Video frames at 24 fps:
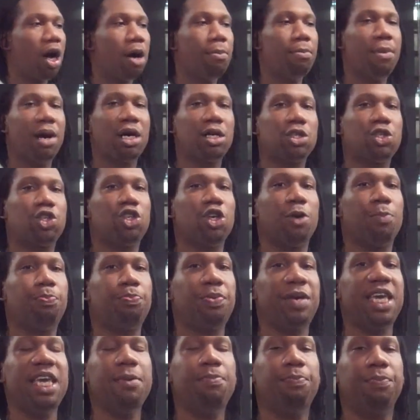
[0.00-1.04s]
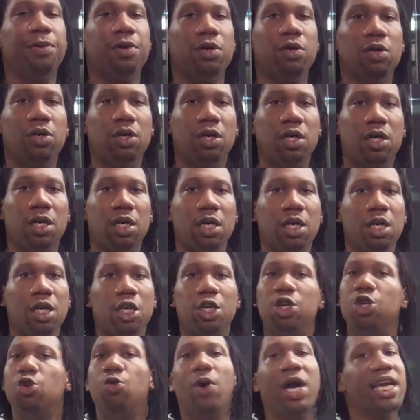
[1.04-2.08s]
amongst your people,
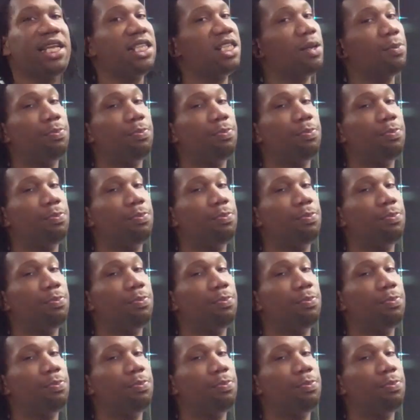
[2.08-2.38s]
you ain't the